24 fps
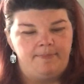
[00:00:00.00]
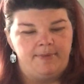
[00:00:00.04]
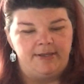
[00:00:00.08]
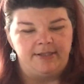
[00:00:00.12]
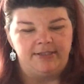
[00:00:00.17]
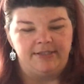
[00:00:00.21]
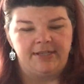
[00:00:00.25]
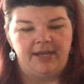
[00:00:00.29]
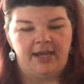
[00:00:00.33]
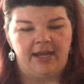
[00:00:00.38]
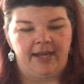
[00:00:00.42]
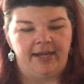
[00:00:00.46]

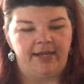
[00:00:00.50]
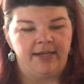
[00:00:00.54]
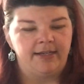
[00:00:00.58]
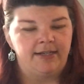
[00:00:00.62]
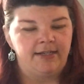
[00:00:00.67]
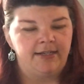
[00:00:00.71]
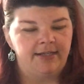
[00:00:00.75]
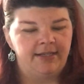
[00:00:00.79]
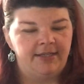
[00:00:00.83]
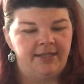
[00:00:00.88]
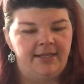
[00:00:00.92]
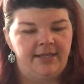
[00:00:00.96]
bit tight,
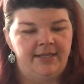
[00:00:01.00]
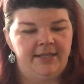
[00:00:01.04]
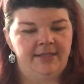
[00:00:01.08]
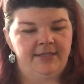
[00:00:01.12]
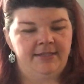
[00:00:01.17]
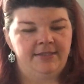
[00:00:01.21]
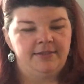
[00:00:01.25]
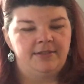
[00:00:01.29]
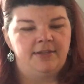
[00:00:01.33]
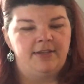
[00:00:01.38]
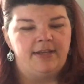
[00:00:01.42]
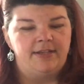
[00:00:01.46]

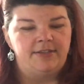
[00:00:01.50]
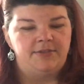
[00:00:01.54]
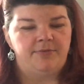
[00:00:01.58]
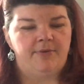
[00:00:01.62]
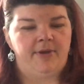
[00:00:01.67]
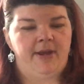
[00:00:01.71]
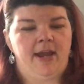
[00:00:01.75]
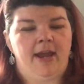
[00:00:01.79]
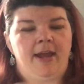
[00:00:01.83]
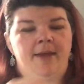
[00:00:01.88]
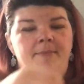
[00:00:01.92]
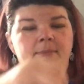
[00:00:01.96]
so that's
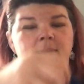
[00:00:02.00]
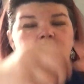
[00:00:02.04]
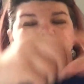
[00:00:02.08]
why I